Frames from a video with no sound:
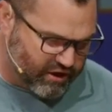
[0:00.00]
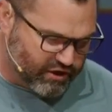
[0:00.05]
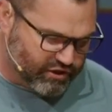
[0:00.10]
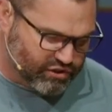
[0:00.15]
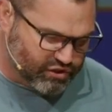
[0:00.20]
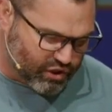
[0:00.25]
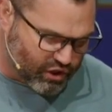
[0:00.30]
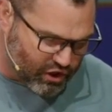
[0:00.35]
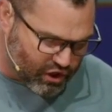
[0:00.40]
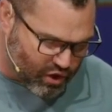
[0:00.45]

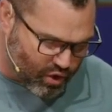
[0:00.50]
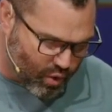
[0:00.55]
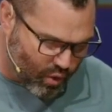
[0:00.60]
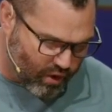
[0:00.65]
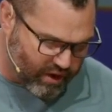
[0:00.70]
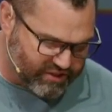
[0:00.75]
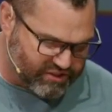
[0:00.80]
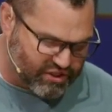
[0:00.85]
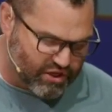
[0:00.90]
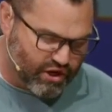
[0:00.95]

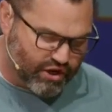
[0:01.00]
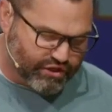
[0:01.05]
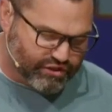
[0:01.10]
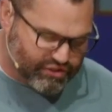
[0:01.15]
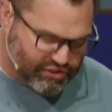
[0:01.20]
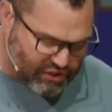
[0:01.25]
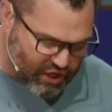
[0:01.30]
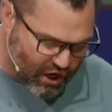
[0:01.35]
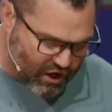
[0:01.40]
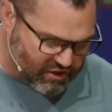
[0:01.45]
Turquoise,
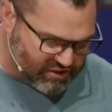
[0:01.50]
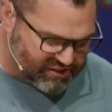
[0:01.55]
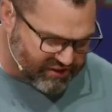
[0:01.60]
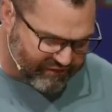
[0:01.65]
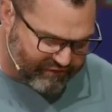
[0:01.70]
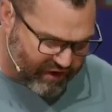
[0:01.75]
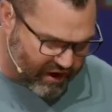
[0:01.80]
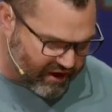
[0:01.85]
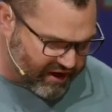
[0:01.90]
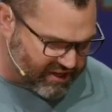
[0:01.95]
stones of
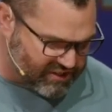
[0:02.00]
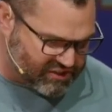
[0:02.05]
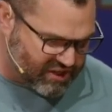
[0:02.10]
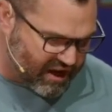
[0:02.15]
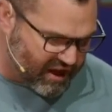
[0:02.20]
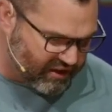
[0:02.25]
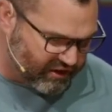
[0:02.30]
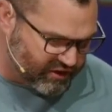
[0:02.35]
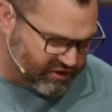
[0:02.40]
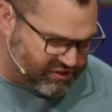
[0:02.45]
various
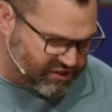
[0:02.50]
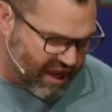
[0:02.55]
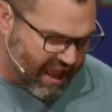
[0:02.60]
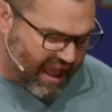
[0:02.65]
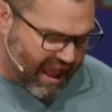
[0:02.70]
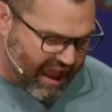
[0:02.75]
colors,